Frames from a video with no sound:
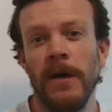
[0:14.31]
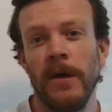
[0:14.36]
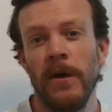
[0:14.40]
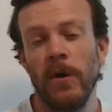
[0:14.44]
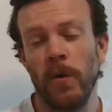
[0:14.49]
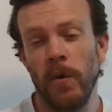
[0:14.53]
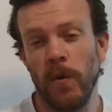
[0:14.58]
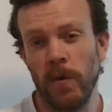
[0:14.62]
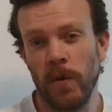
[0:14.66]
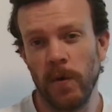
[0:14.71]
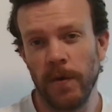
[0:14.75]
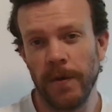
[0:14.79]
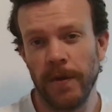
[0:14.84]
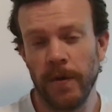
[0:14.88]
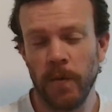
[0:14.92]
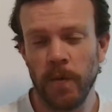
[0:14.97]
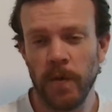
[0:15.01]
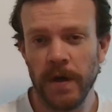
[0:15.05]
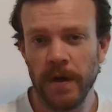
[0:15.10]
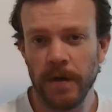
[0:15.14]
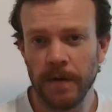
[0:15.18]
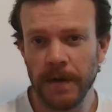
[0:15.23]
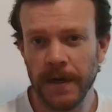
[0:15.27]
or the
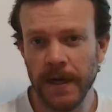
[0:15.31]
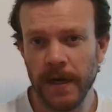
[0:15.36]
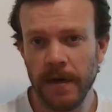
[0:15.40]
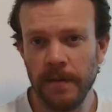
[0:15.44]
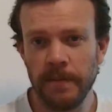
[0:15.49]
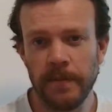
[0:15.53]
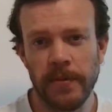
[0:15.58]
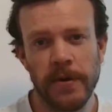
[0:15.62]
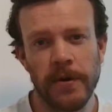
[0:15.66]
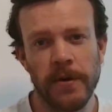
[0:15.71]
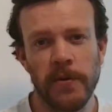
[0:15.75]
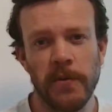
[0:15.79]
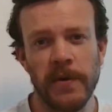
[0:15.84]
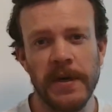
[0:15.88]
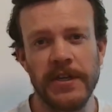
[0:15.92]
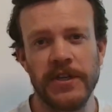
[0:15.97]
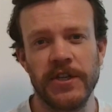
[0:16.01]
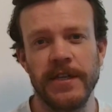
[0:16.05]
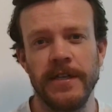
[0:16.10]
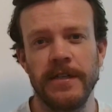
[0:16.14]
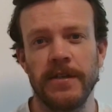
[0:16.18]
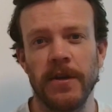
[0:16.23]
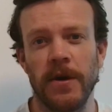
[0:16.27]
World Cup, which
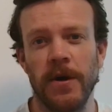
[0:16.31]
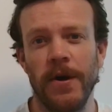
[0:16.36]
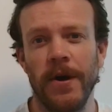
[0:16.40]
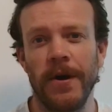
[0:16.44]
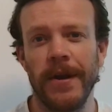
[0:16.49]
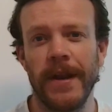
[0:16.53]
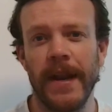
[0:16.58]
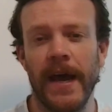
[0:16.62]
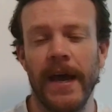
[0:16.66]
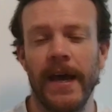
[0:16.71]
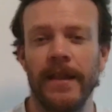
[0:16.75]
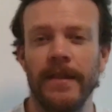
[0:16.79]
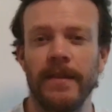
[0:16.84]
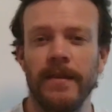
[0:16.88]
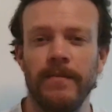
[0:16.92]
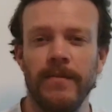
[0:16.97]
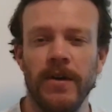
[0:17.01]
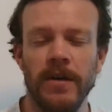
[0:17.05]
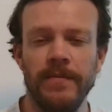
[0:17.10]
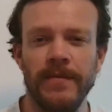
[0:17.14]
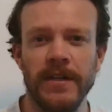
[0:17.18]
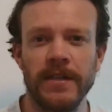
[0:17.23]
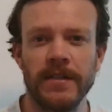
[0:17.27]
is on at the
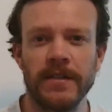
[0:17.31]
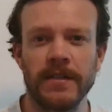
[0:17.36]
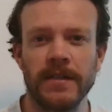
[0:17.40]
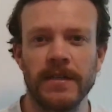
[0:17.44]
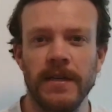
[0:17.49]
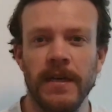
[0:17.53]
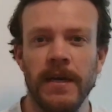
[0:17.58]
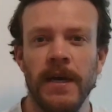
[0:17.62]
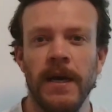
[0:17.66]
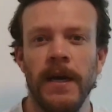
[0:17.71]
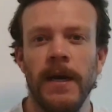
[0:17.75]
moment.